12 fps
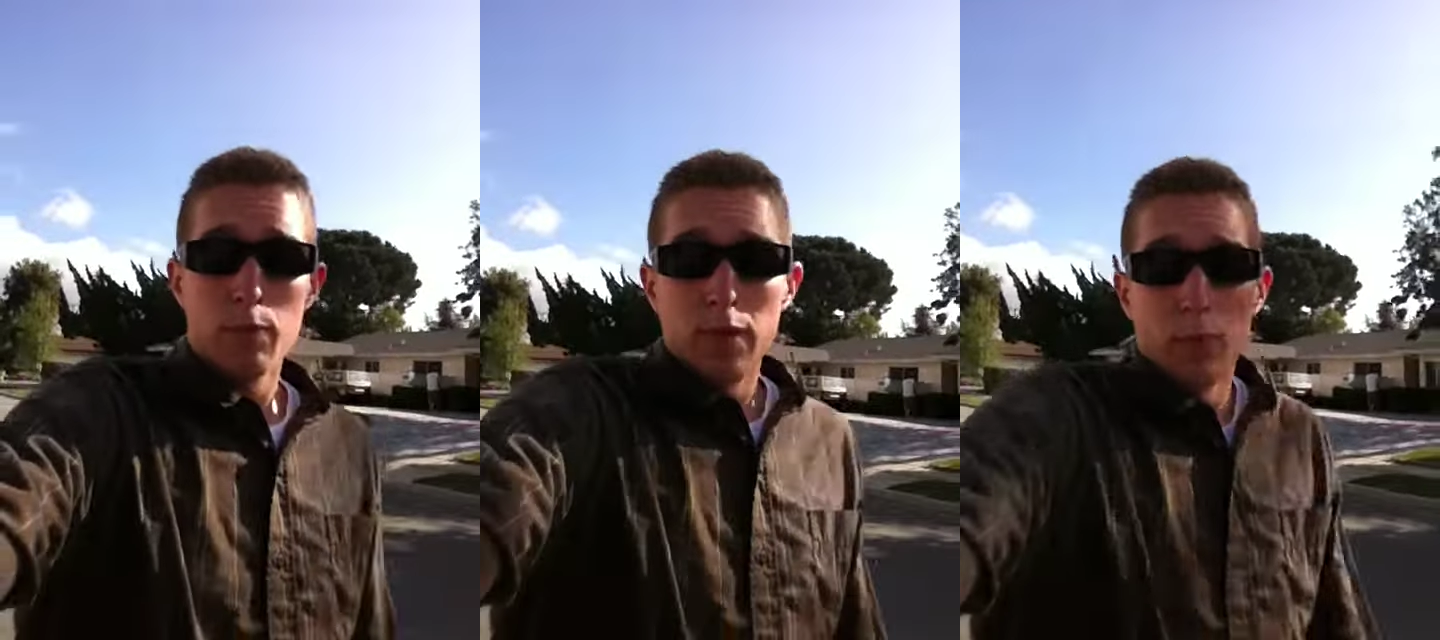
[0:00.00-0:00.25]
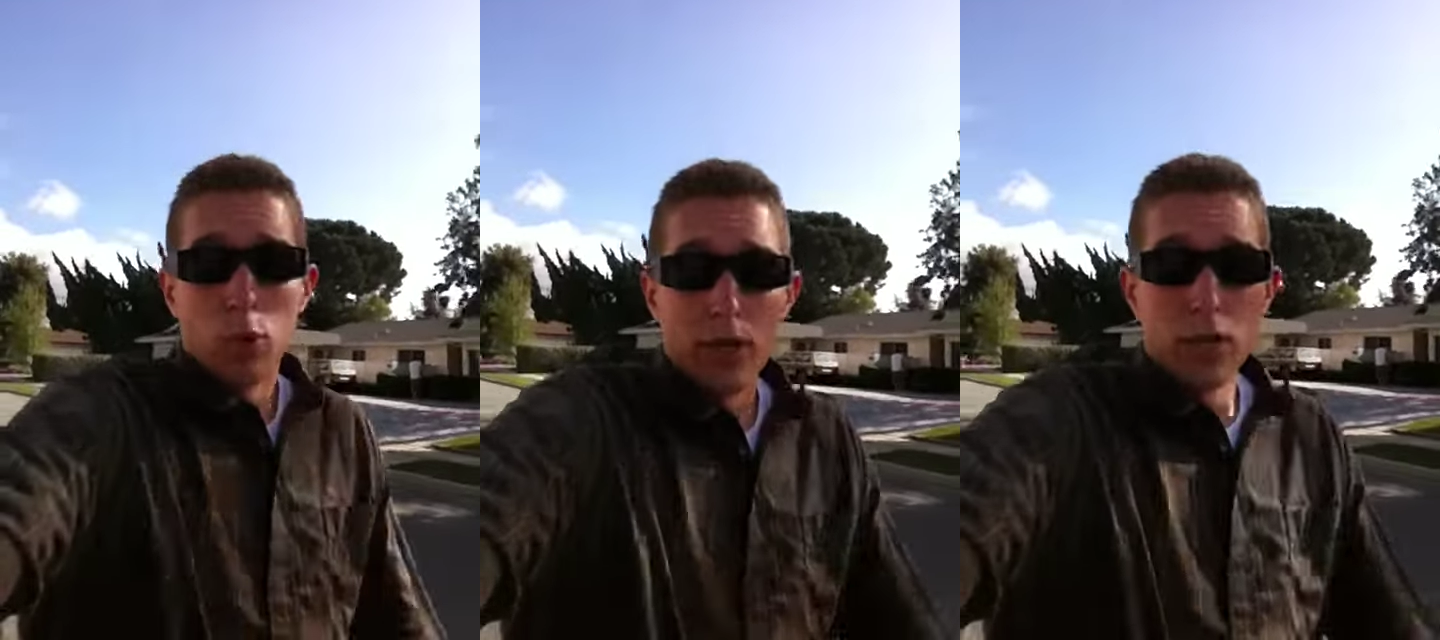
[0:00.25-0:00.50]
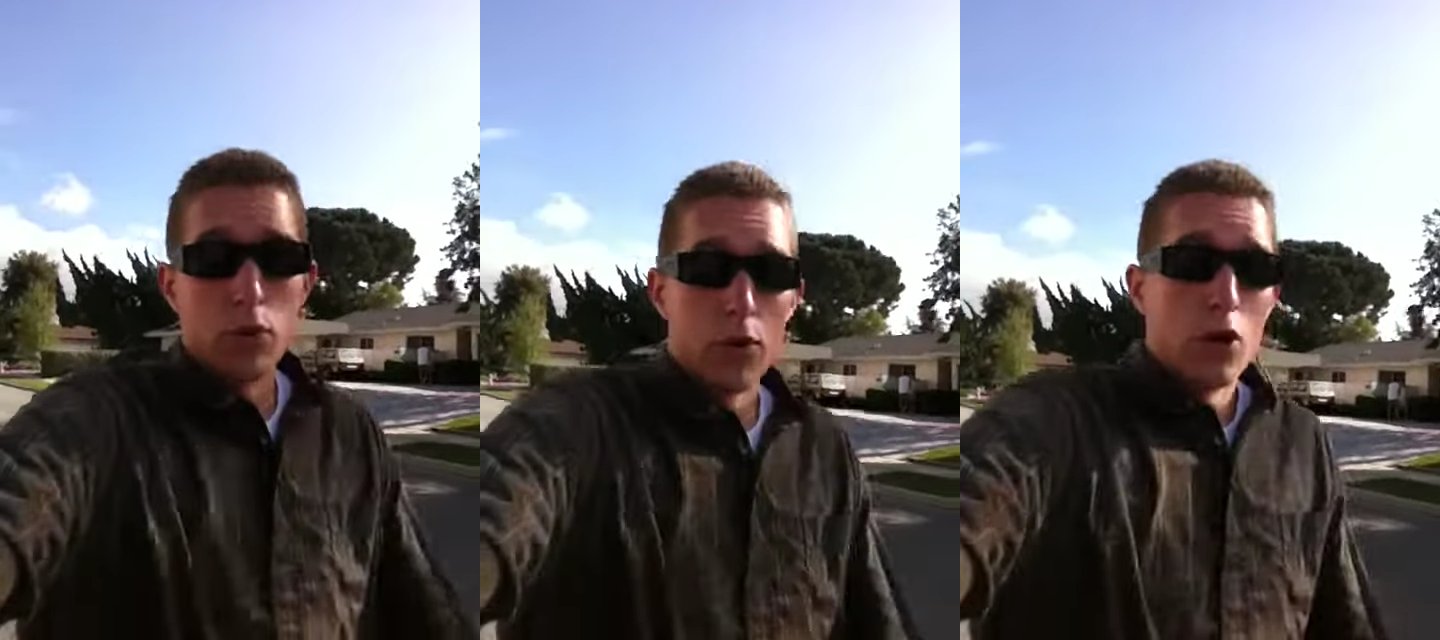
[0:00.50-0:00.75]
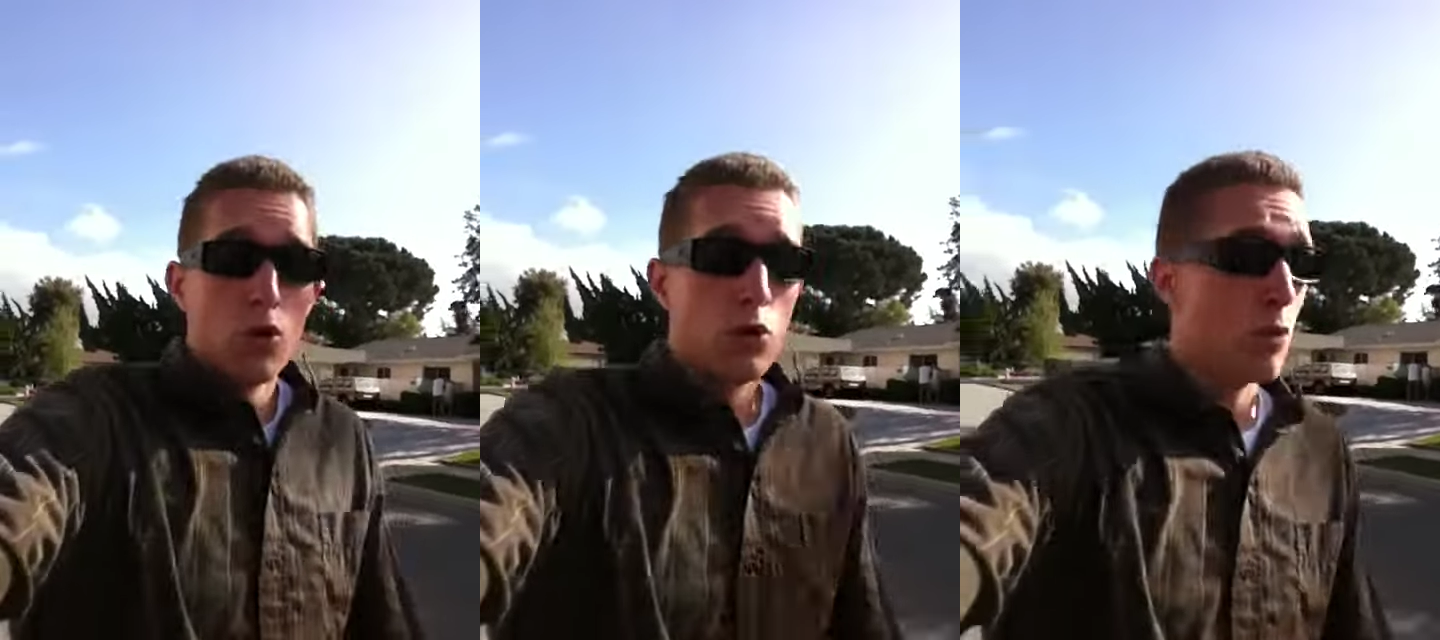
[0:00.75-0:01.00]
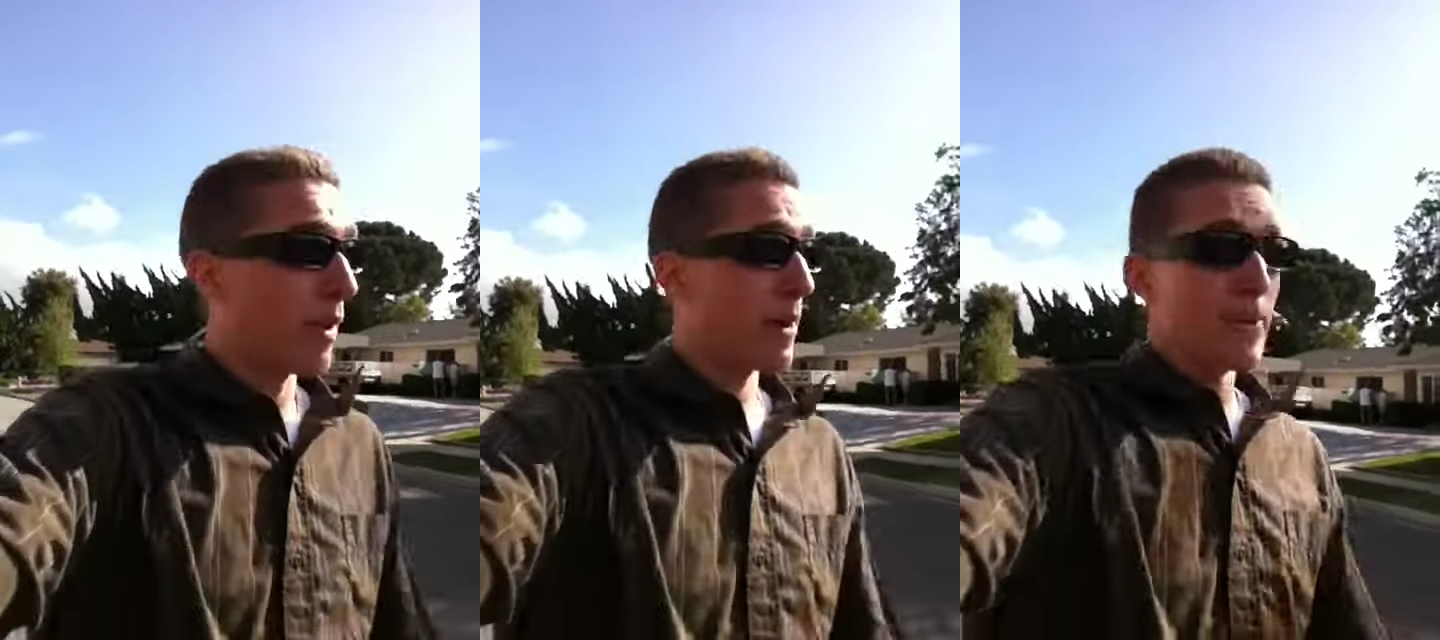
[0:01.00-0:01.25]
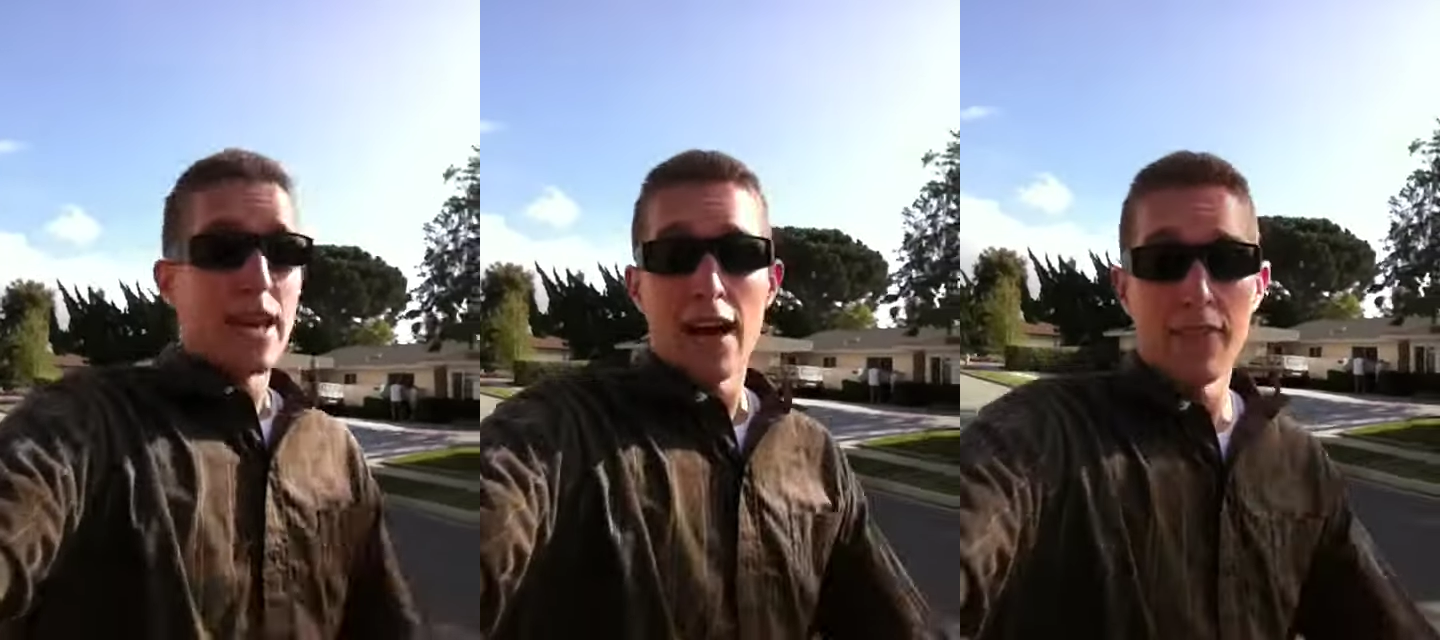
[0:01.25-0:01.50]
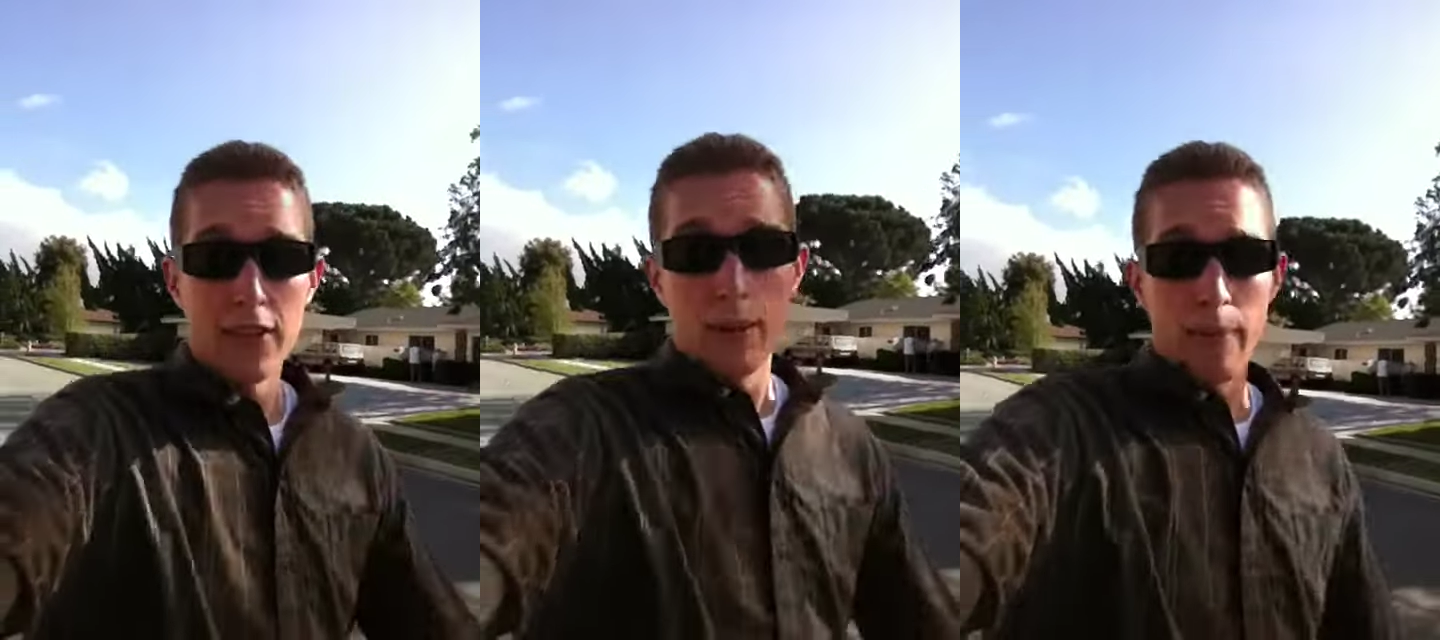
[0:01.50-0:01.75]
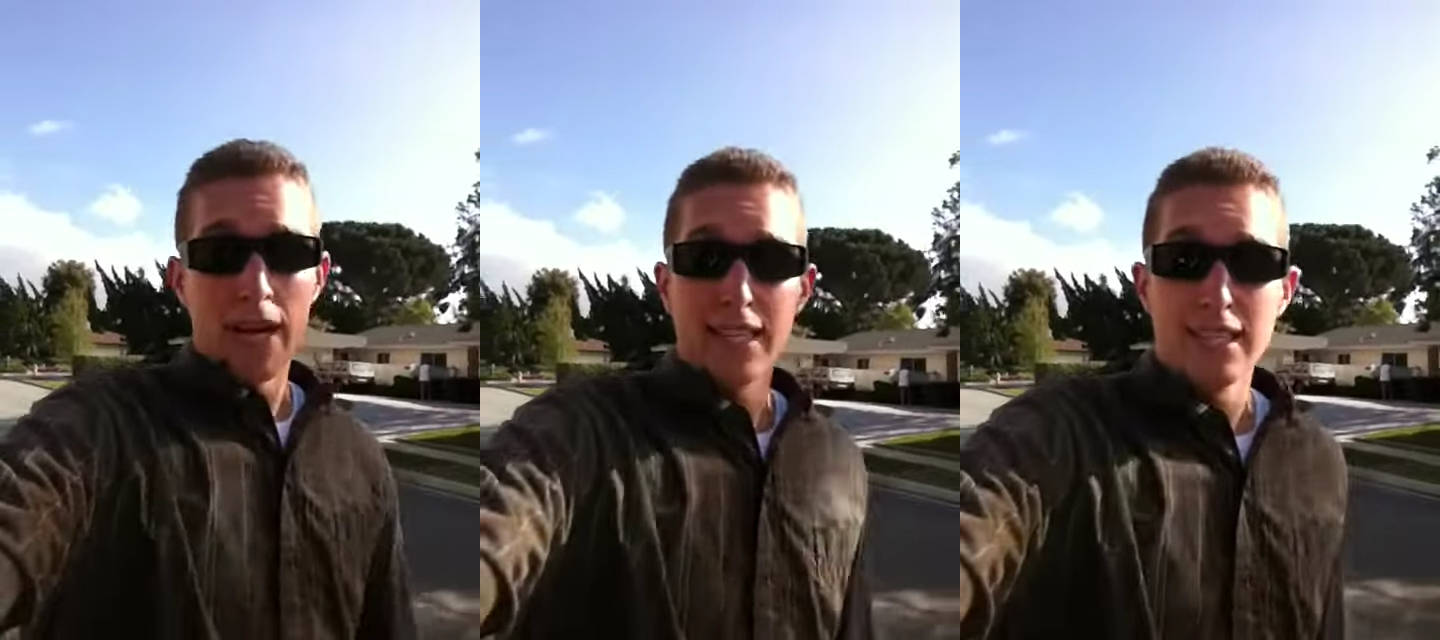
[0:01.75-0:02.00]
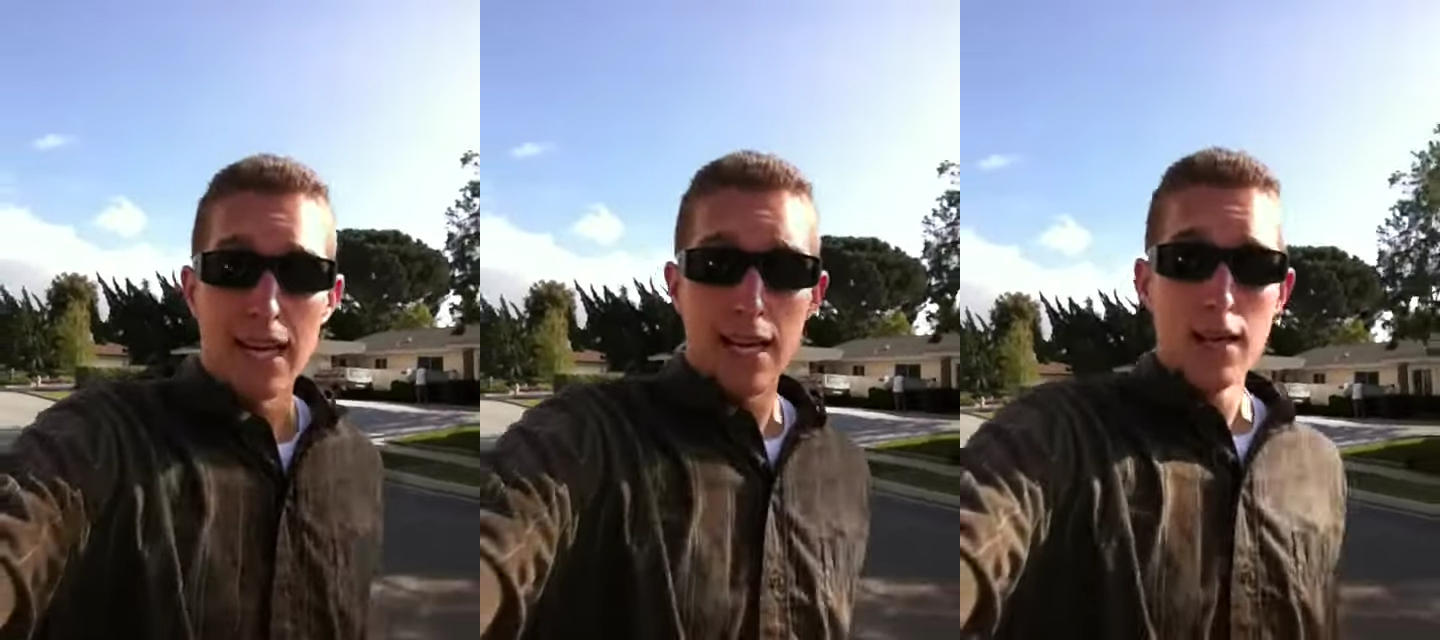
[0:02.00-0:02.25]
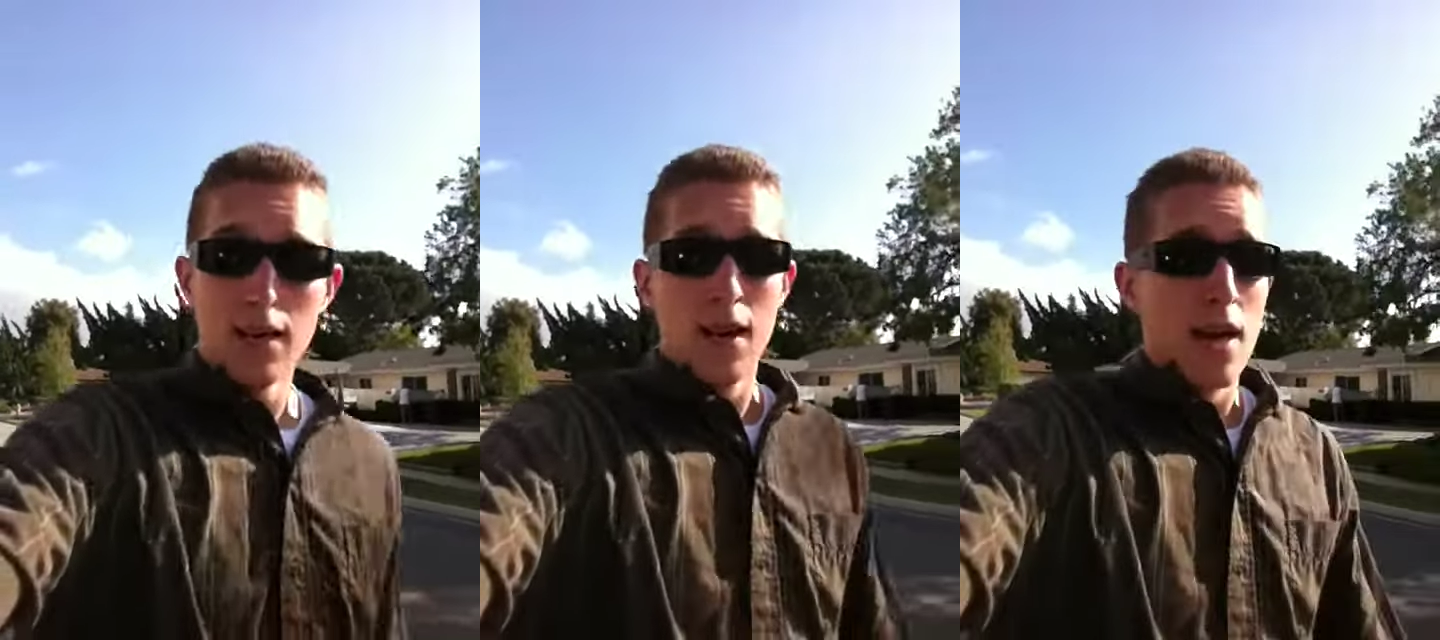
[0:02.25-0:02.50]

people we don't know who might be having a bad day,